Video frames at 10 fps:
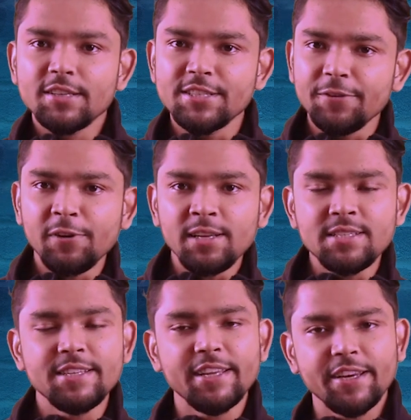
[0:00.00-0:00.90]
Civil
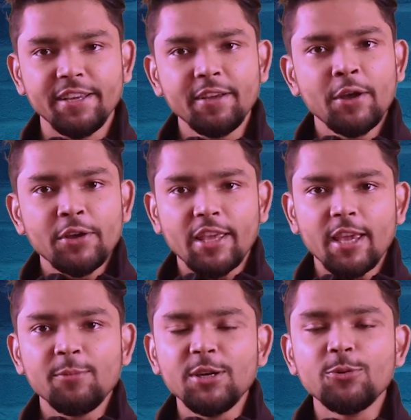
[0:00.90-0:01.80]
engineering
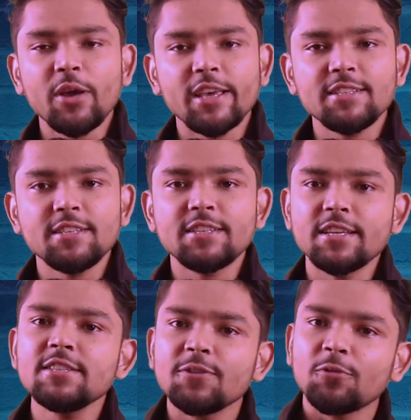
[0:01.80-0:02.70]
came into
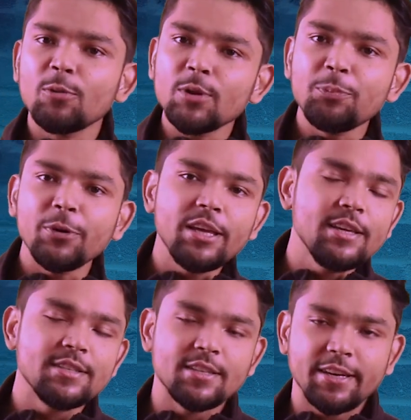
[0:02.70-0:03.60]
existence from the
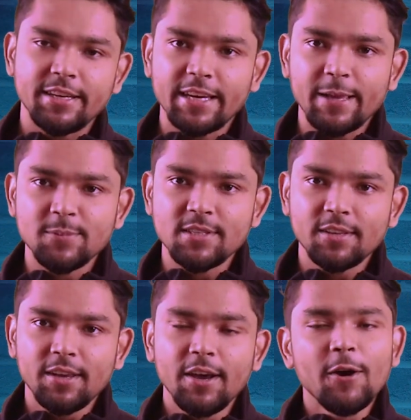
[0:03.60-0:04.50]
prehistoric
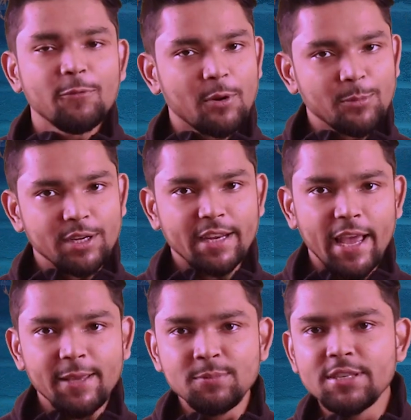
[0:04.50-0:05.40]
times. From the
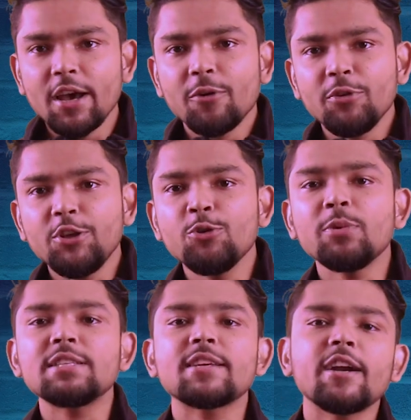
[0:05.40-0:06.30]
times we
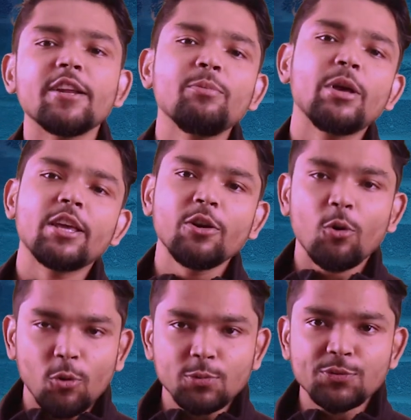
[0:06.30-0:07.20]
humans started
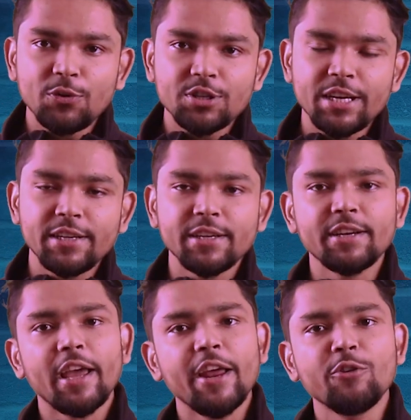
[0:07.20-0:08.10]
making homes for
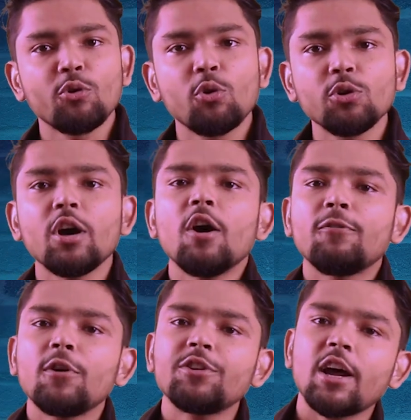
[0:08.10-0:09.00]
shelter and road
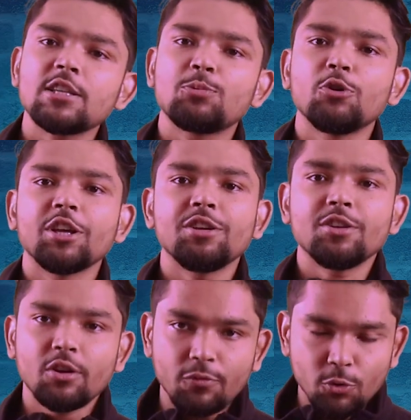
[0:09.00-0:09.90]
for
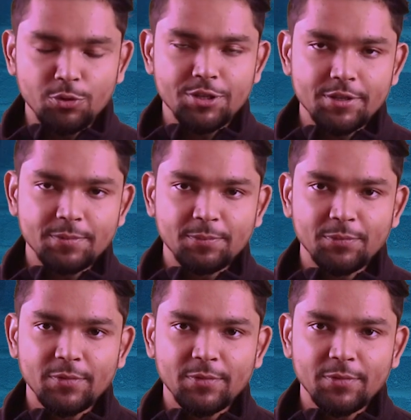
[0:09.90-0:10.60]
transportation of goods.